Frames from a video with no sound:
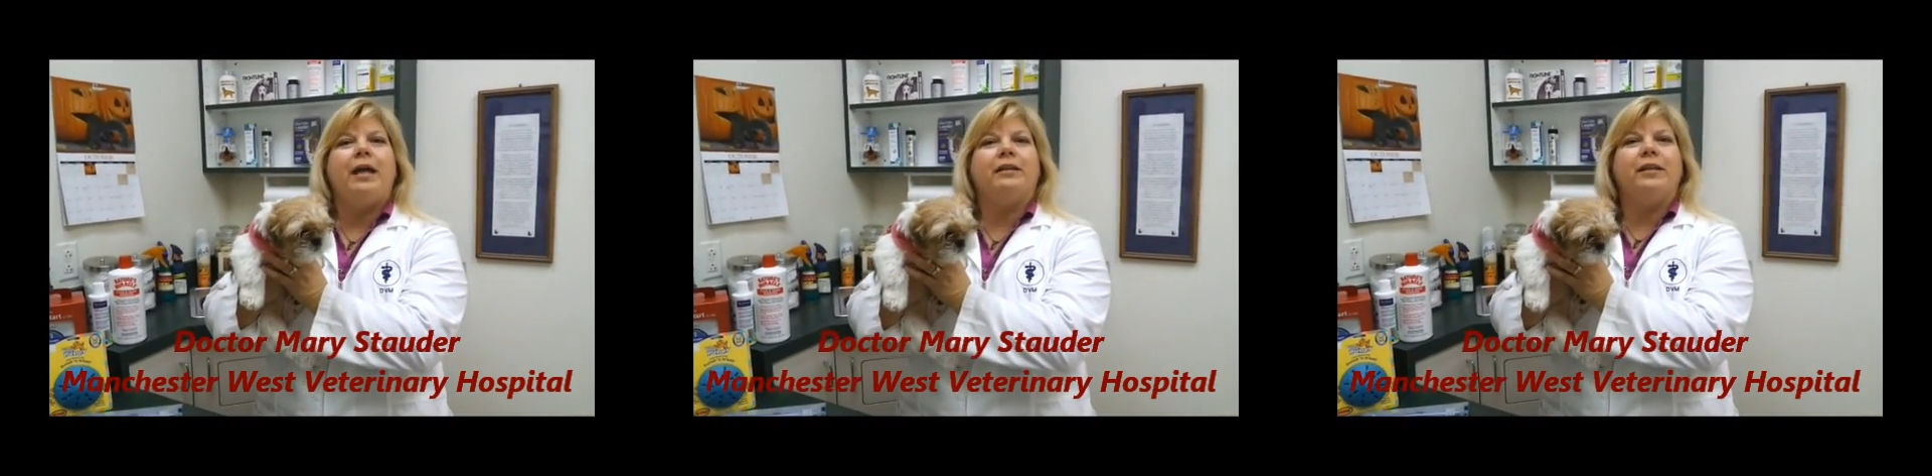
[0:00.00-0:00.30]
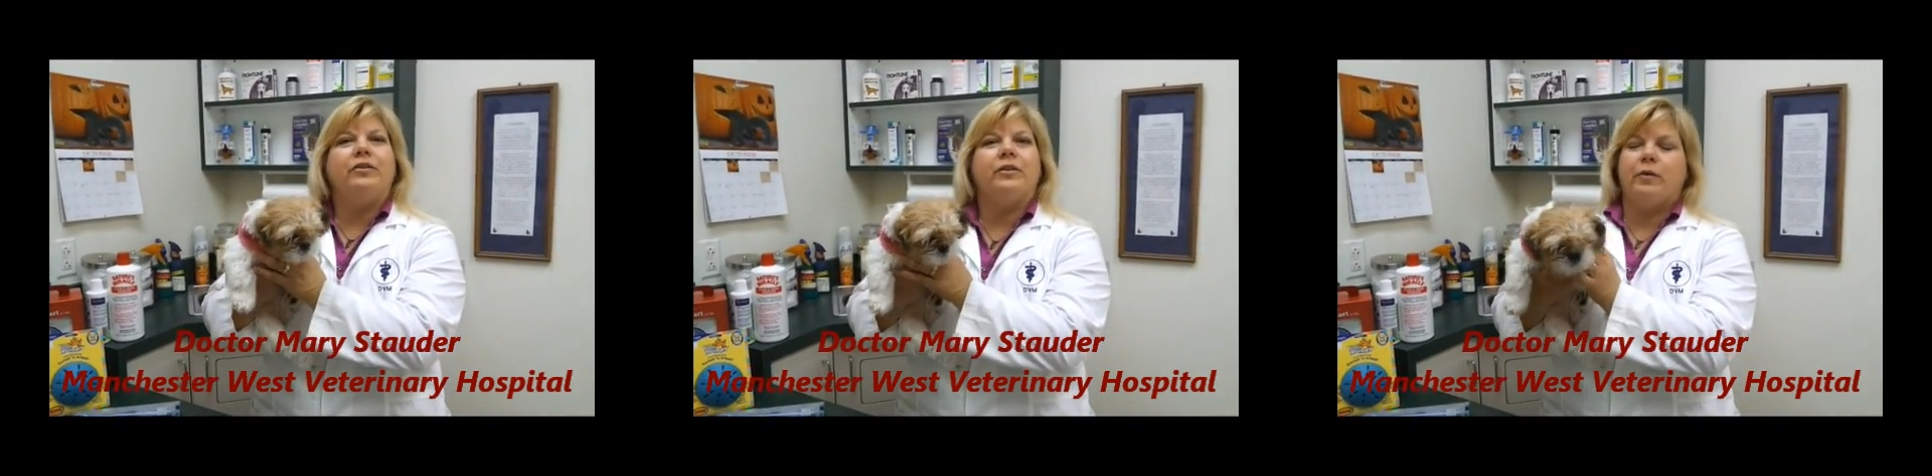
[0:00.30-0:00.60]

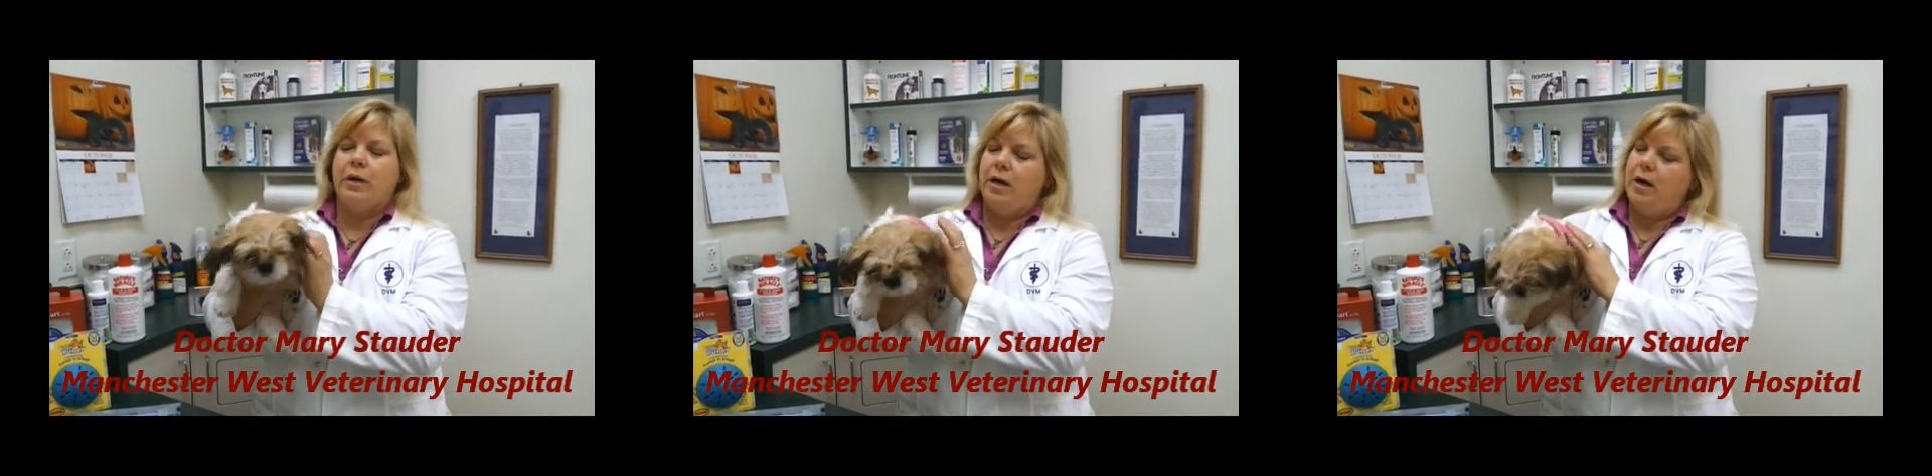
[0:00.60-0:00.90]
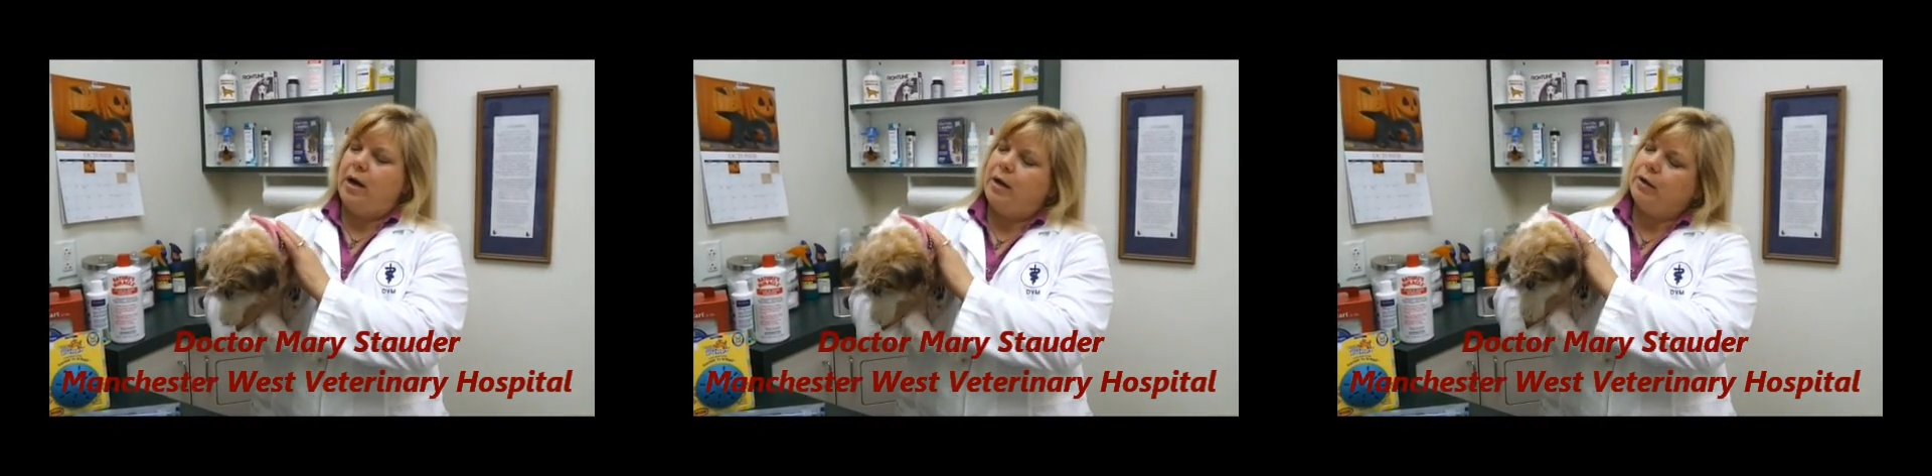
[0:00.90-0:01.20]
and lead to
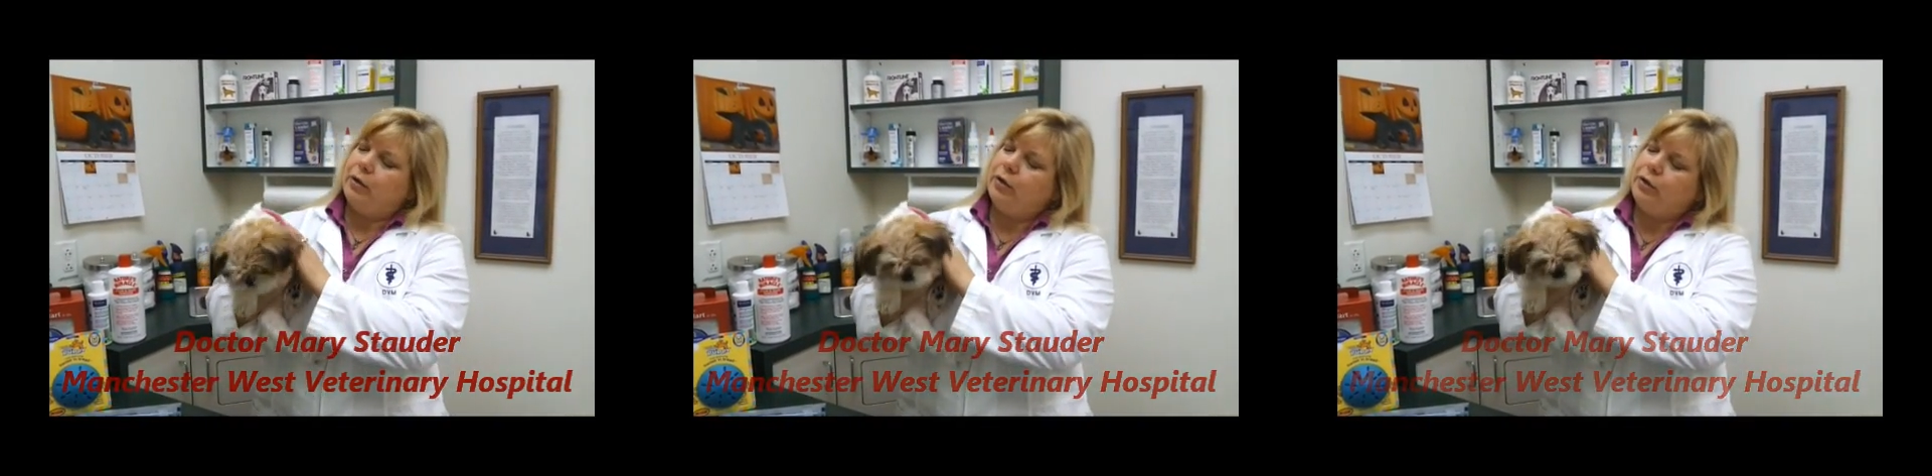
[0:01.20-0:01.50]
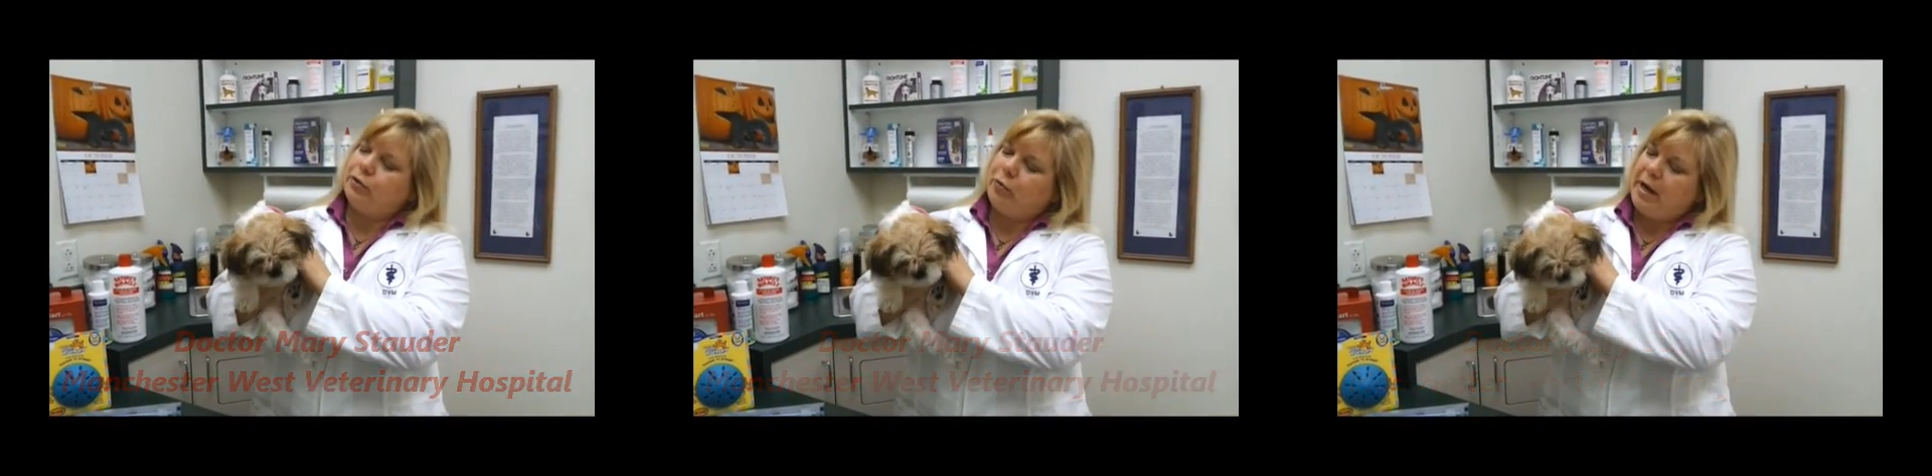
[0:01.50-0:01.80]

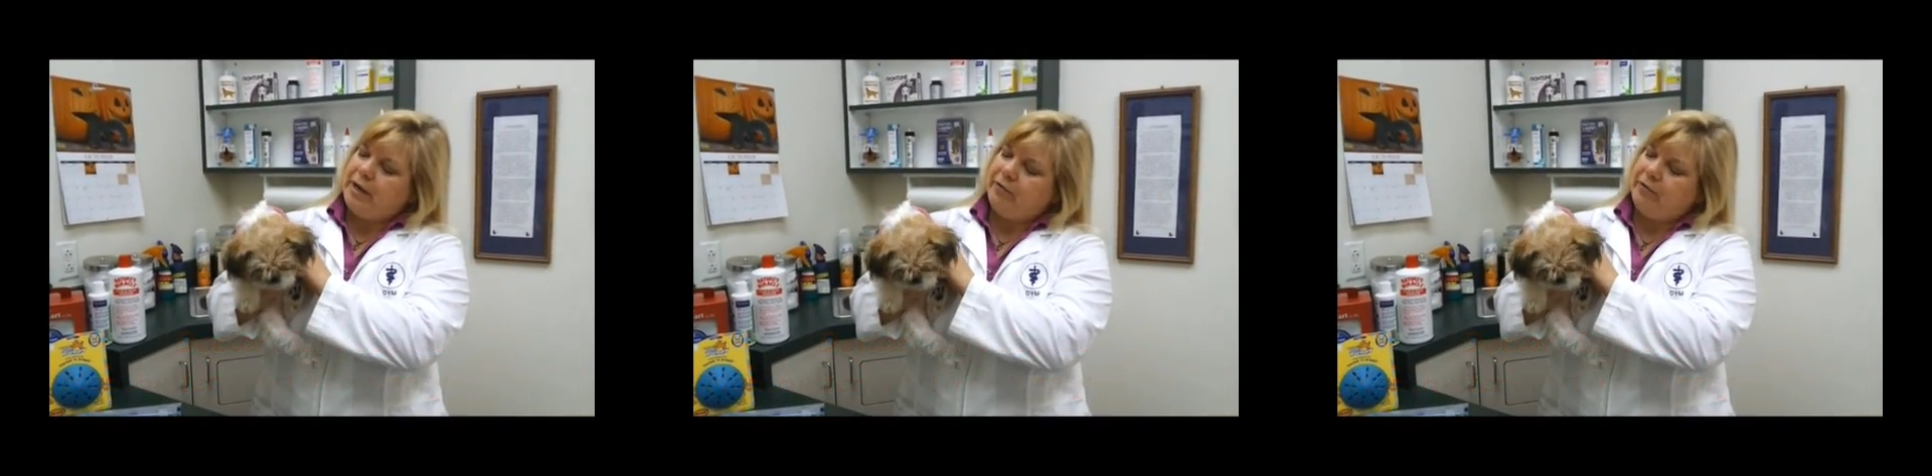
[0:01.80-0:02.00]
good